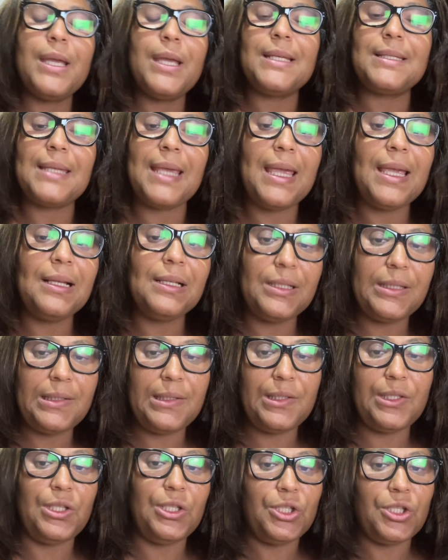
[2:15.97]
his English
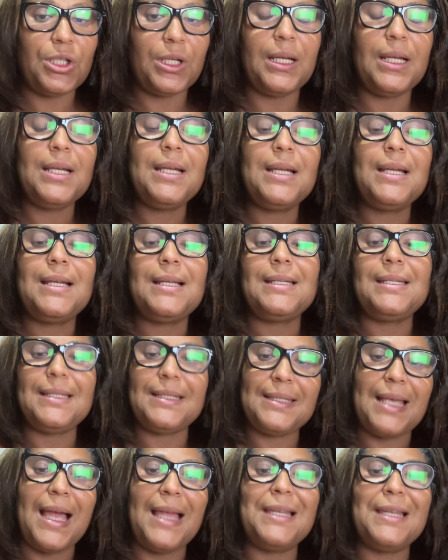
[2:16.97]
teacher
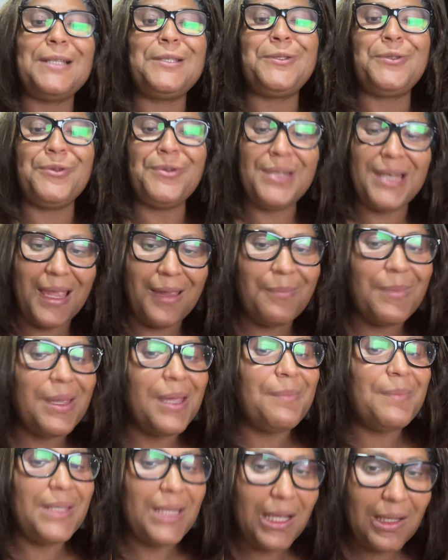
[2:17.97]
decided to name
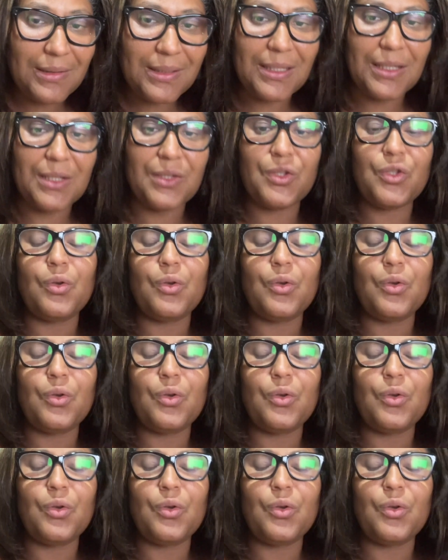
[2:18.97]
him Nelson.